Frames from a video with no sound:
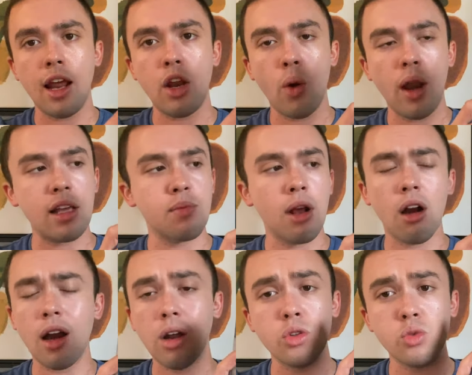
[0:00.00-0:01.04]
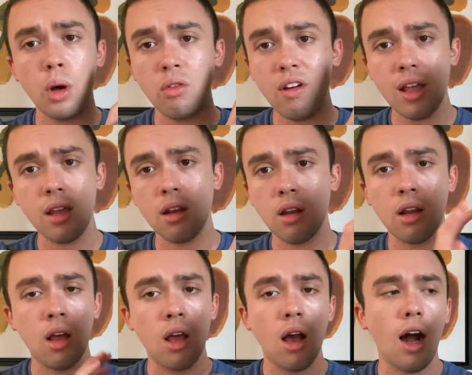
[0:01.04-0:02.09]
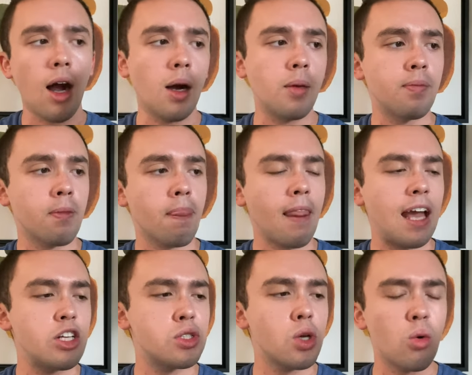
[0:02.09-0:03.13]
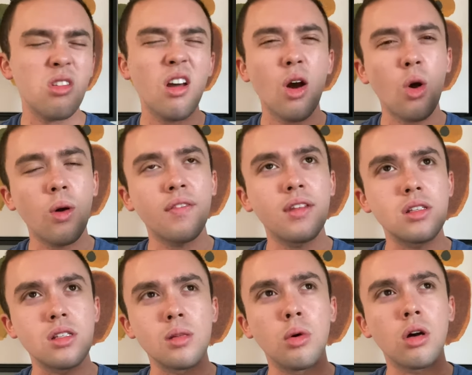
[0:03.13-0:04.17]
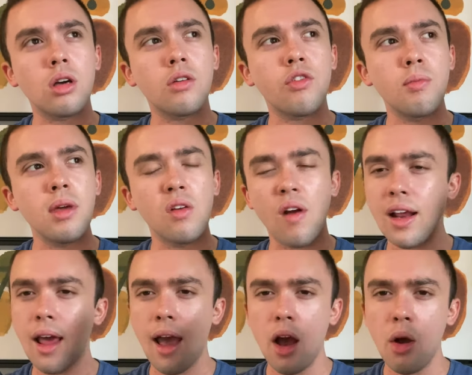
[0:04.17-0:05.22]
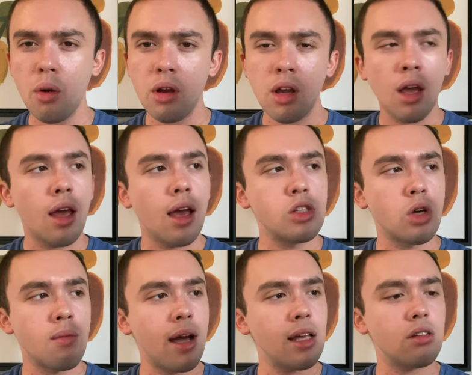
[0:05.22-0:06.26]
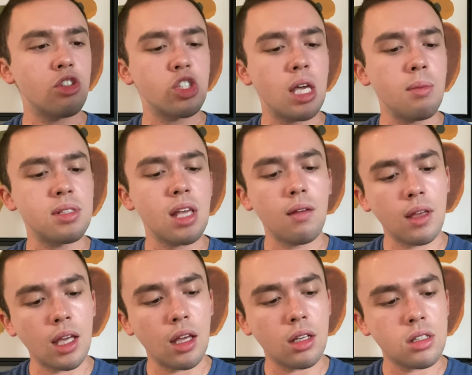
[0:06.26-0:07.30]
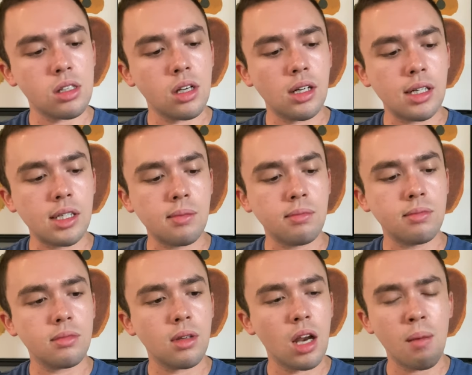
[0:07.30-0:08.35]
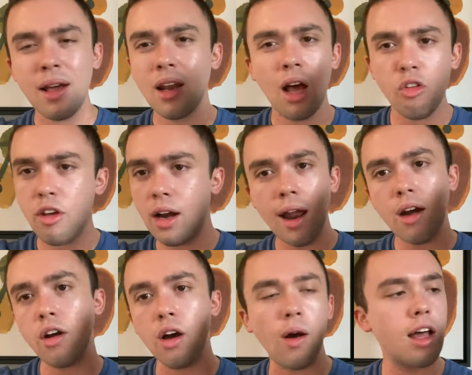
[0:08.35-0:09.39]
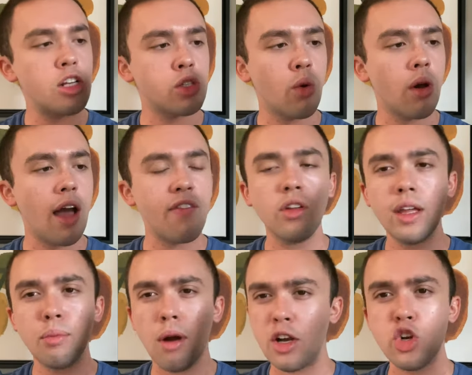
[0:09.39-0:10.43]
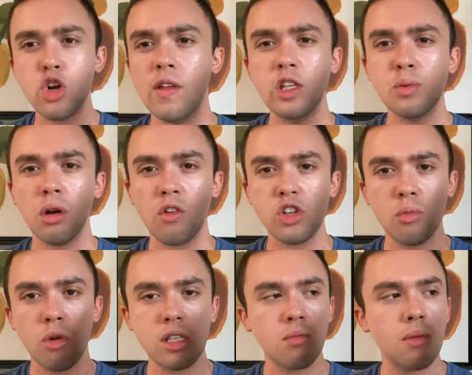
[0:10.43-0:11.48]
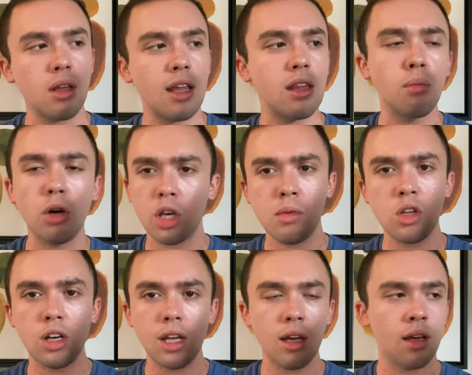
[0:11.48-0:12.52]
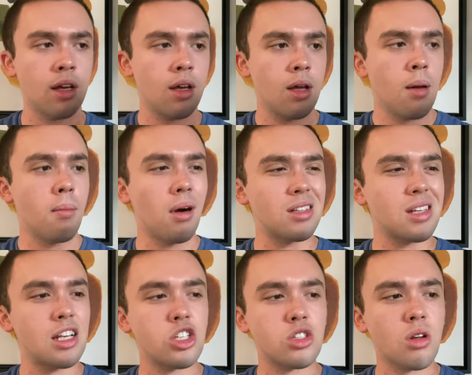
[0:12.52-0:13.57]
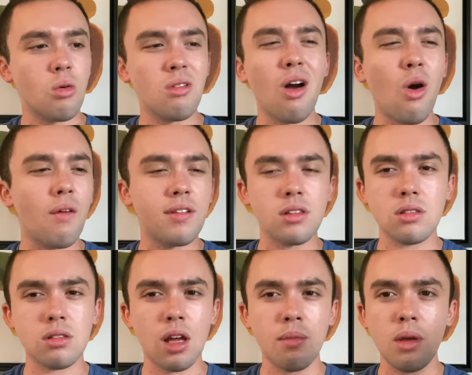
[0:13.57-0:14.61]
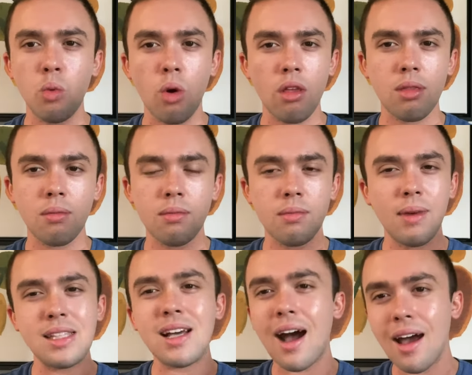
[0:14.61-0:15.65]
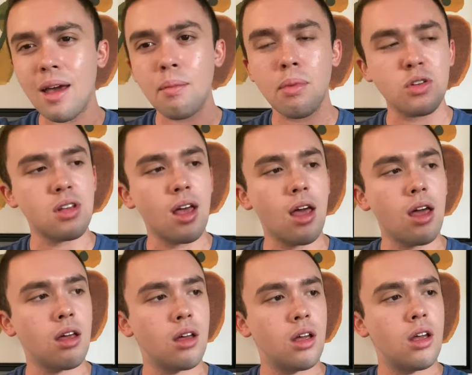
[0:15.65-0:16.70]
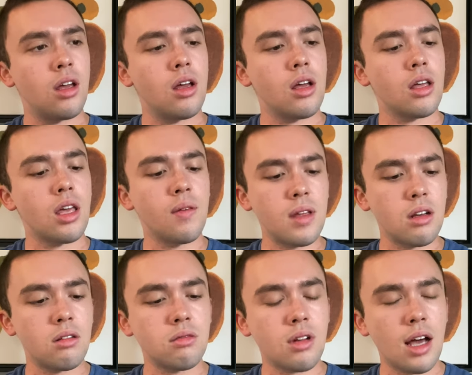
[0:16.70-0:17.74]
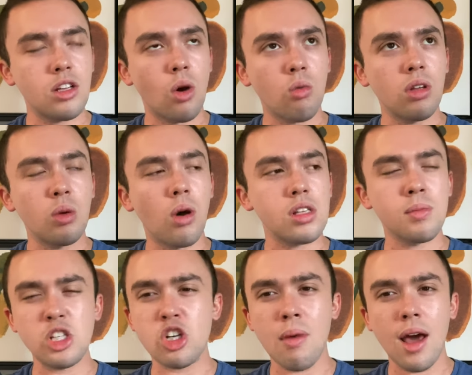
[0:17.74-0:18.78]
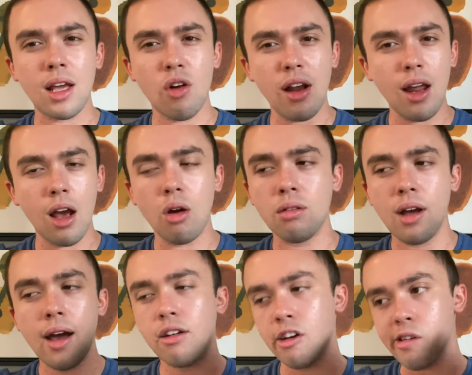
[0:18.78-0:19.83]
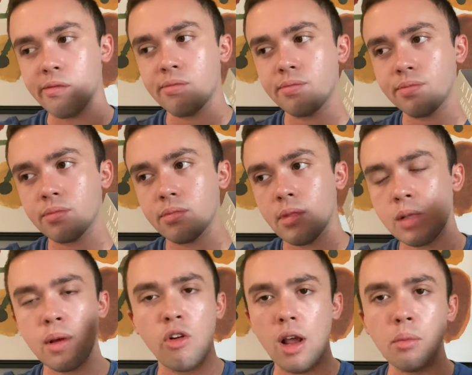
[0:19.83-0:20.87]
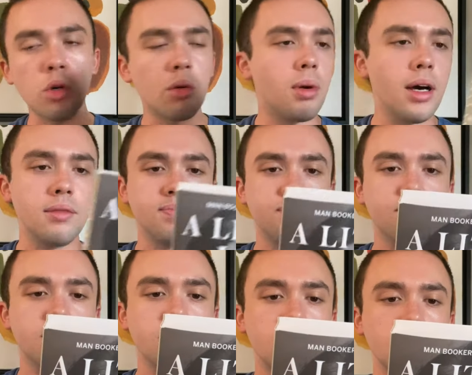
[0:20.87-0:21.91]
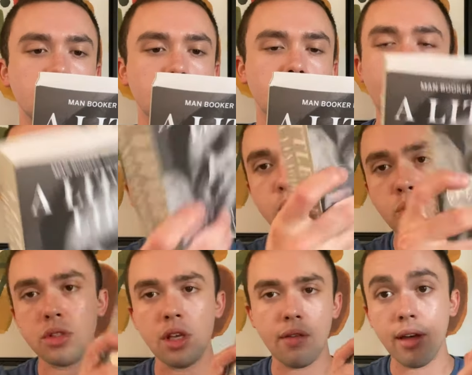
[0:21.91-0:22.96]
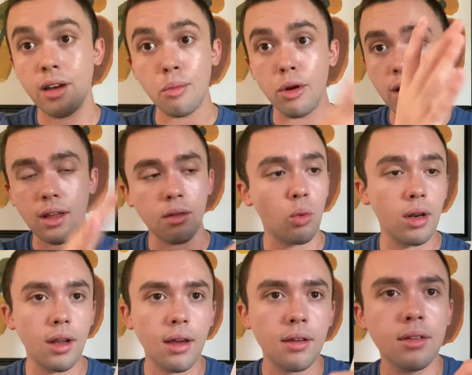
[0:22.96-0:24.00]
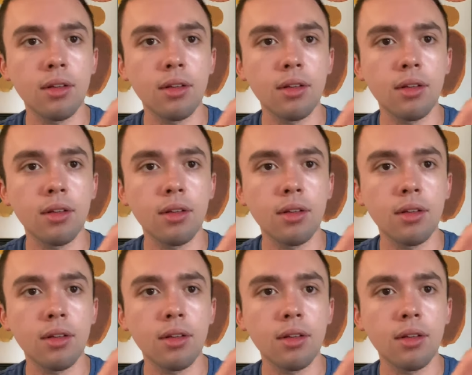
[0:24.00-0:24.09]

I know it has merit, I know it's well written. Um, I just don't know if this is the book for me right now. And so I might just keep saving it, um, and I might not read it. I don't know. I just don't, I feel like pressure this book for some reason in the book community, but I just don't know if it's going to be worth my time per se, given I don't really want something traumatic right now. I don't know my ramble, but yeah, I guess we'll see if I end up reading it one day.